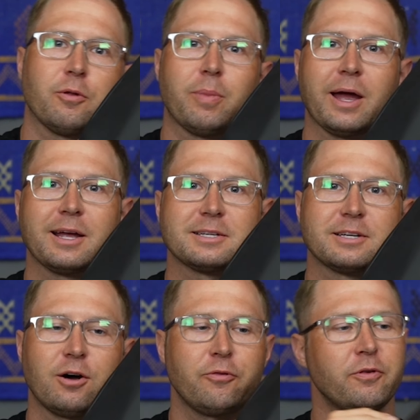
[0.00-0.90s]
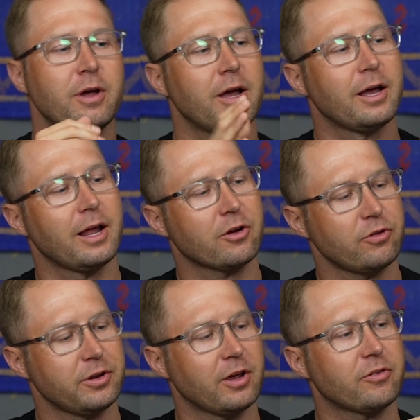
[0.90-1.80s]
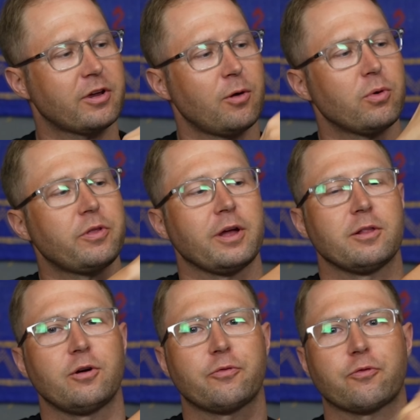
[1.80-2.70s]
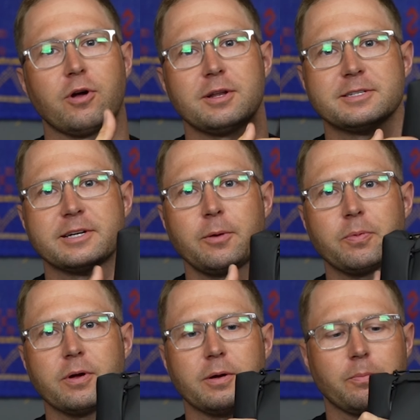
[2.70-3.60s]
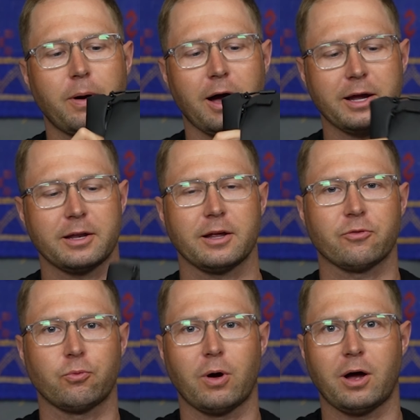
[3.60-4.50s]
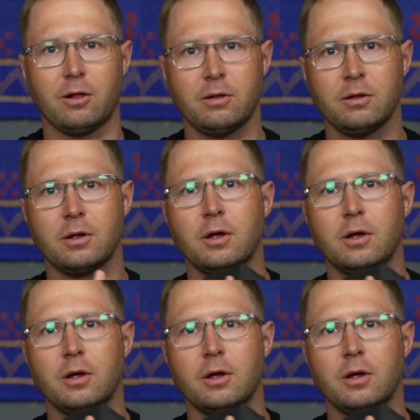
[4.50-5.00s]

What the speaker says: the bag itself, it actually does come with a little front zip pocket as well.